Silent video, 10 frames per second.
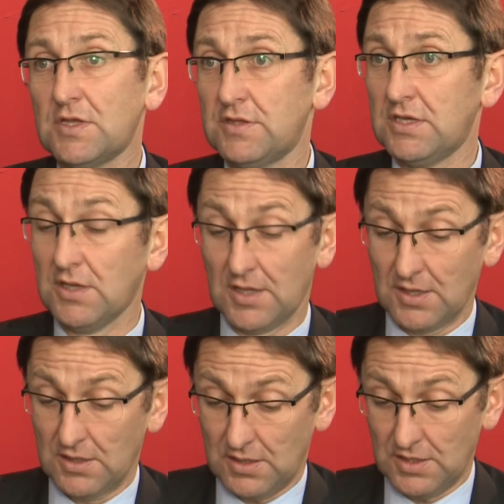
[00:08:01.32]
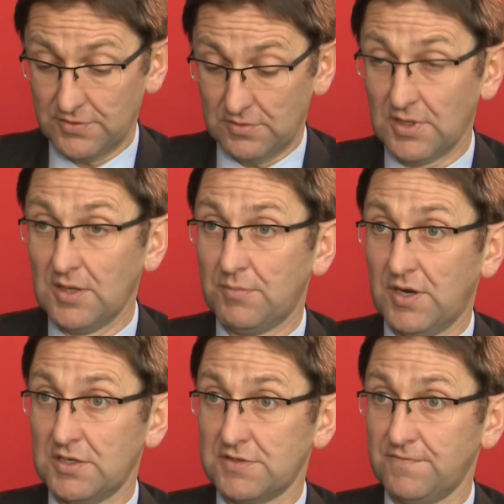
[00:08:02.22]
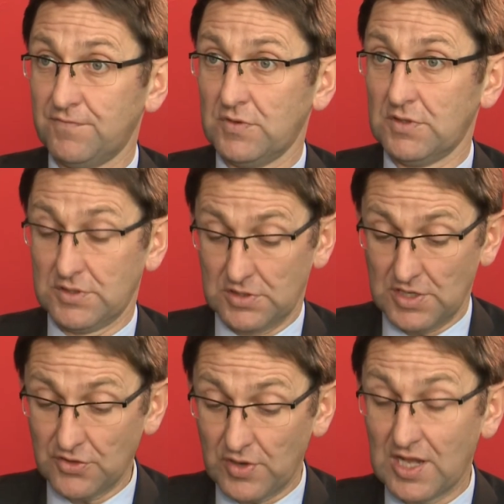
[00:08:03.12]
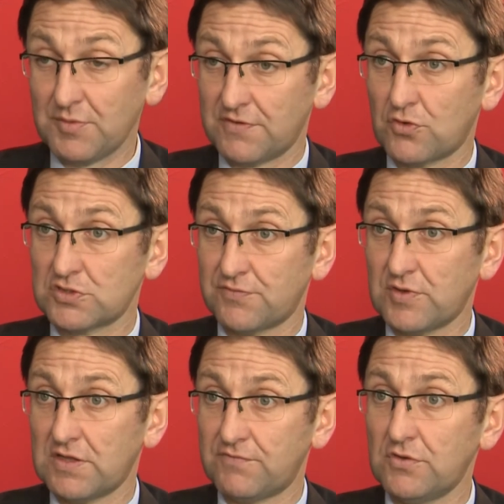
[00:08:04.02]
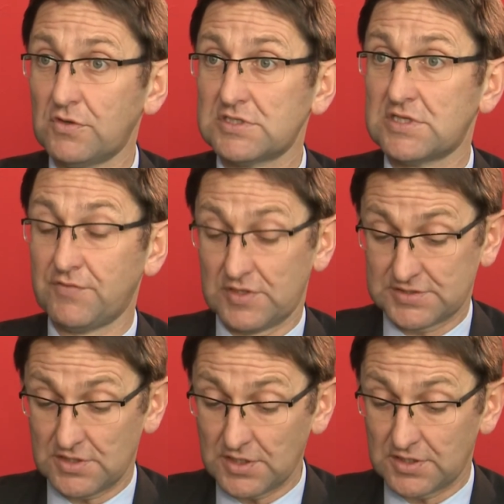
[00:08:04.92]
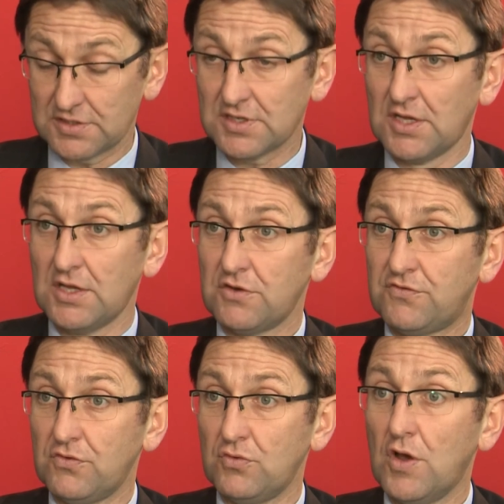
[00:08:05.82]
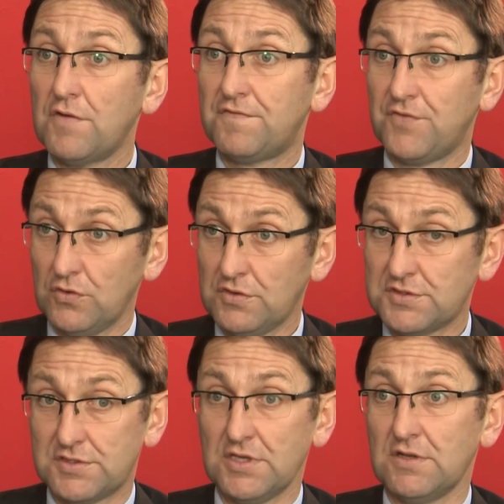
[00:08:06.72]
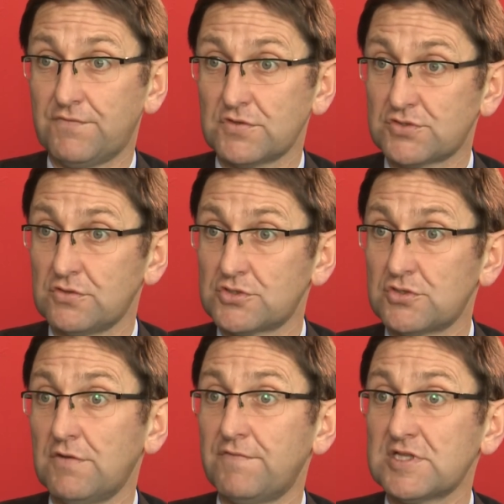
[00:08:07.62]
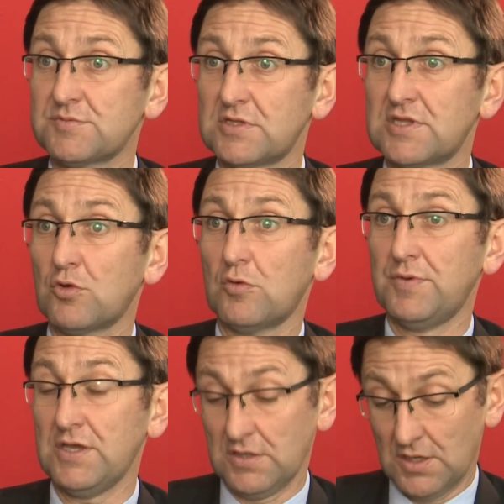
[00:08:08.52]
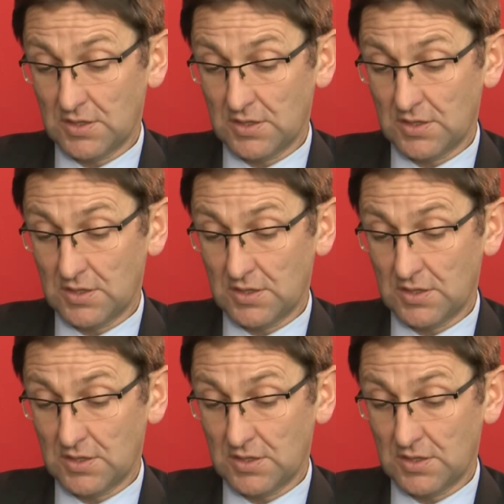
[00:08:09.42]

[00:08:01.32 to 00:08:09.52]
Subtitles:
The other element, of course, of what they've done is they've decided to fund the infrastructure investment that will be